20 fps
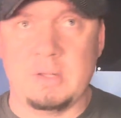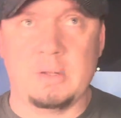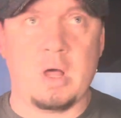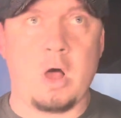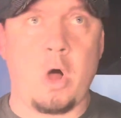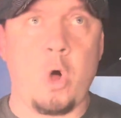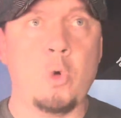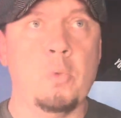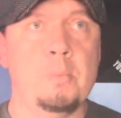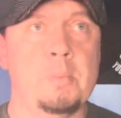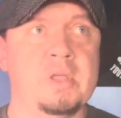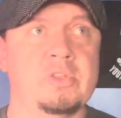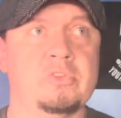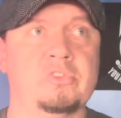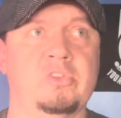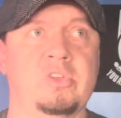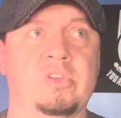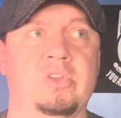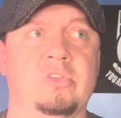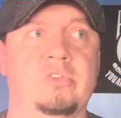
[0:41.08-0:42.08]
Ole
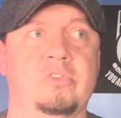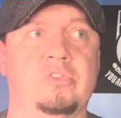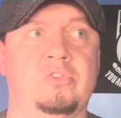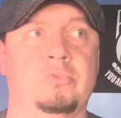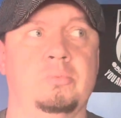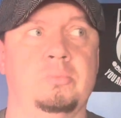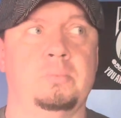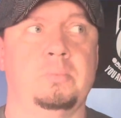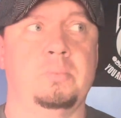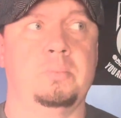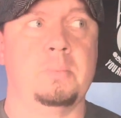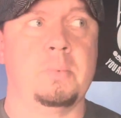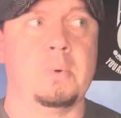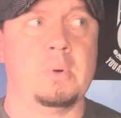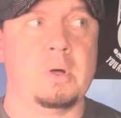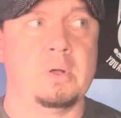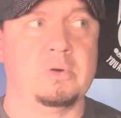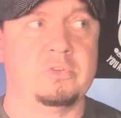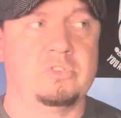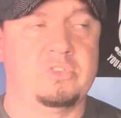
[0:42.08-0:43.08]
Miss's
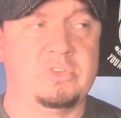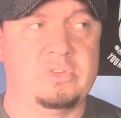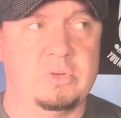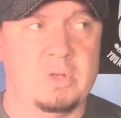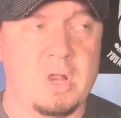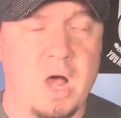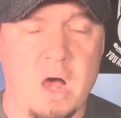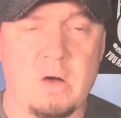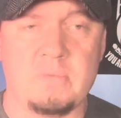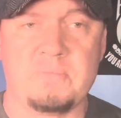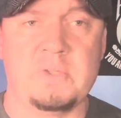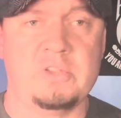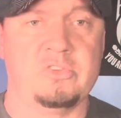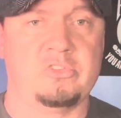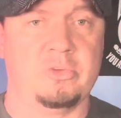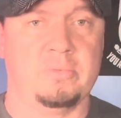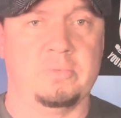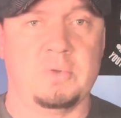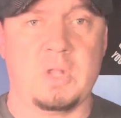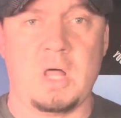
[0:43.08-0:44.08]

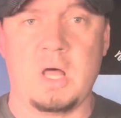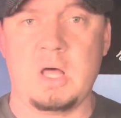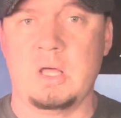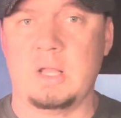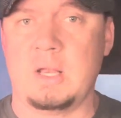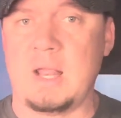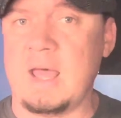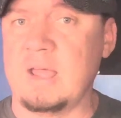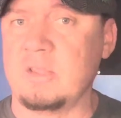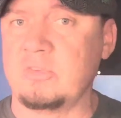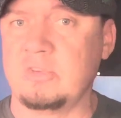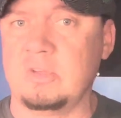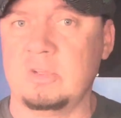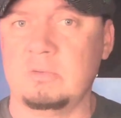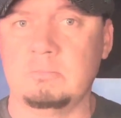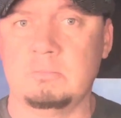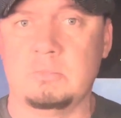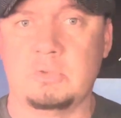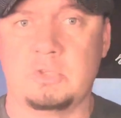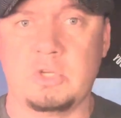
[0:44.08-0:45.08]
offensive line
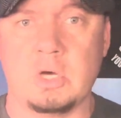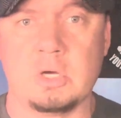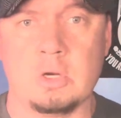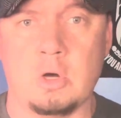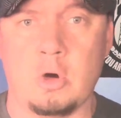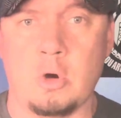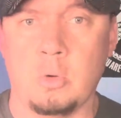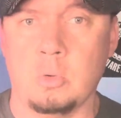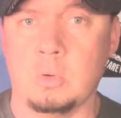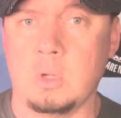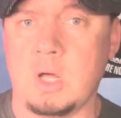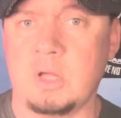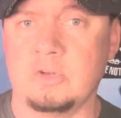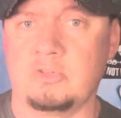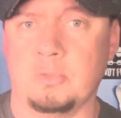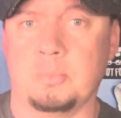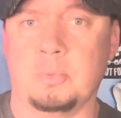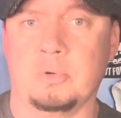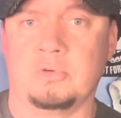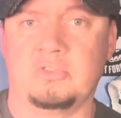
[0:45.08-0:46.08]
hasn't done a whole lot
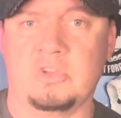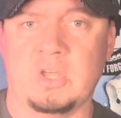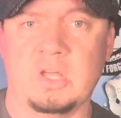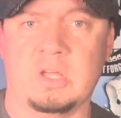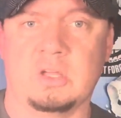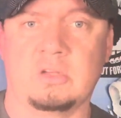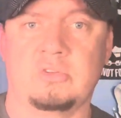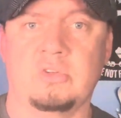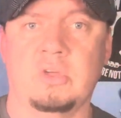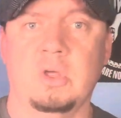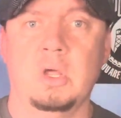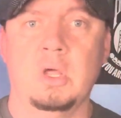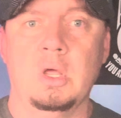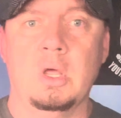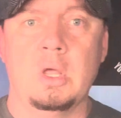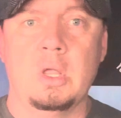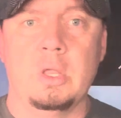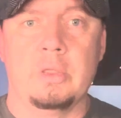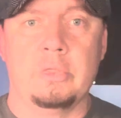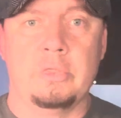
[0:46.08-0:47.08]
to protect
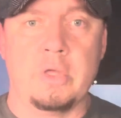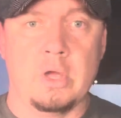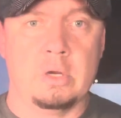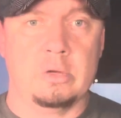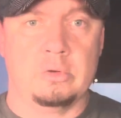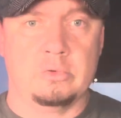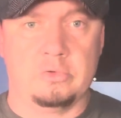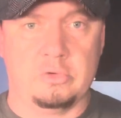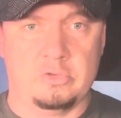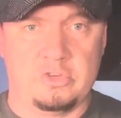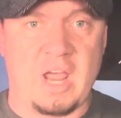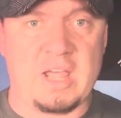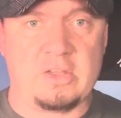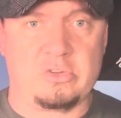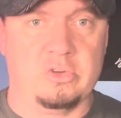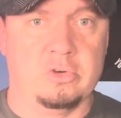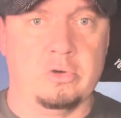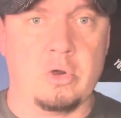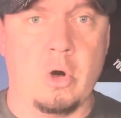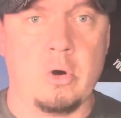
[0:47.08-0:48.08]
their
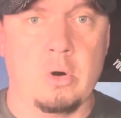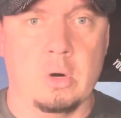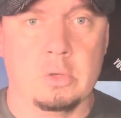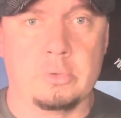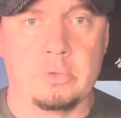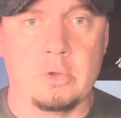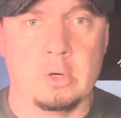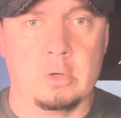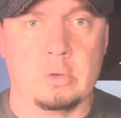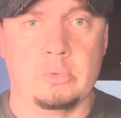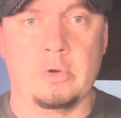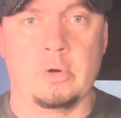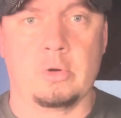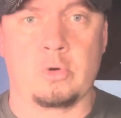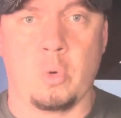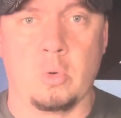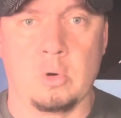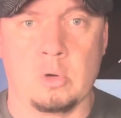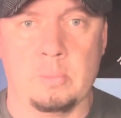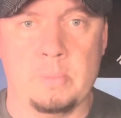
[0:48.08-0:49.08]
Jackson Dart, their
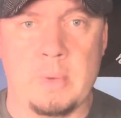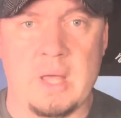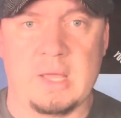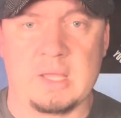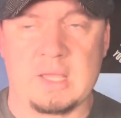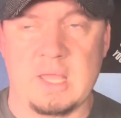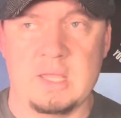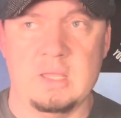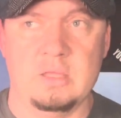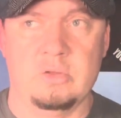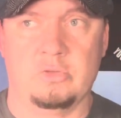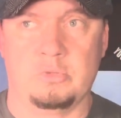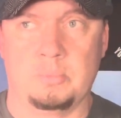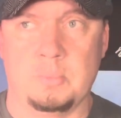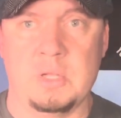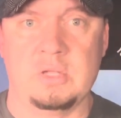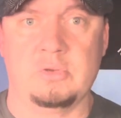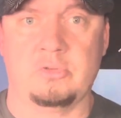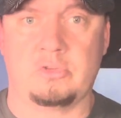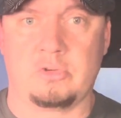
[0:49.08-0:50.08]
quarterback. He has
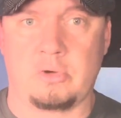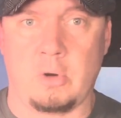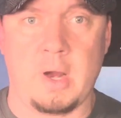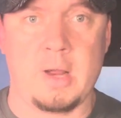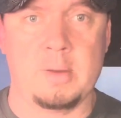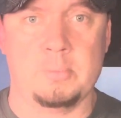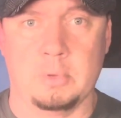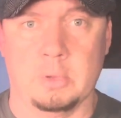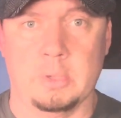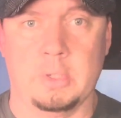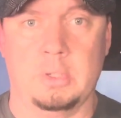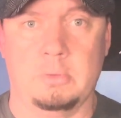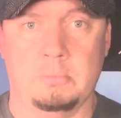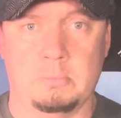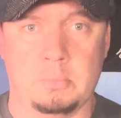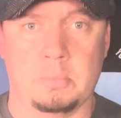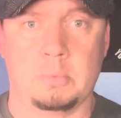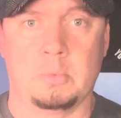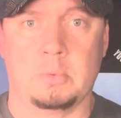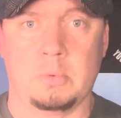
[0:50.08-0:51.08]
been scrambling
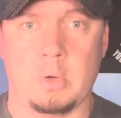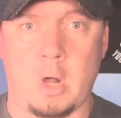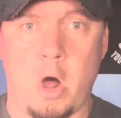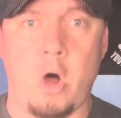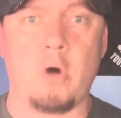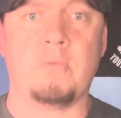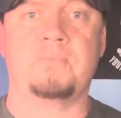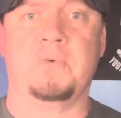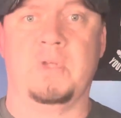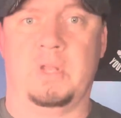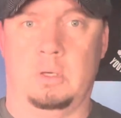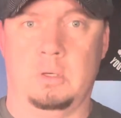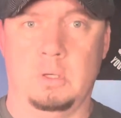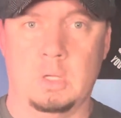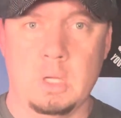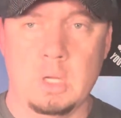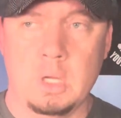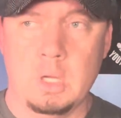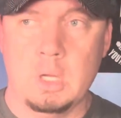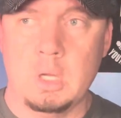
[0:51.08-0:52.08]
often,
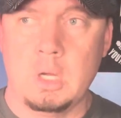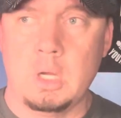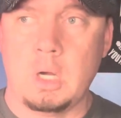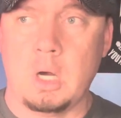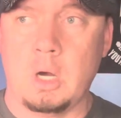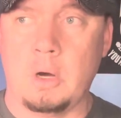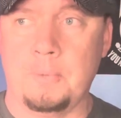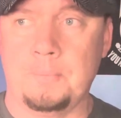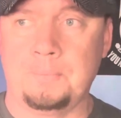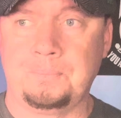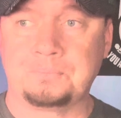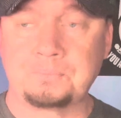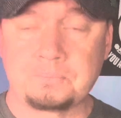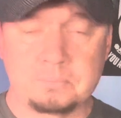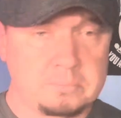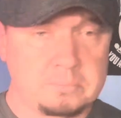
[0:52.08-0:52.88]
um,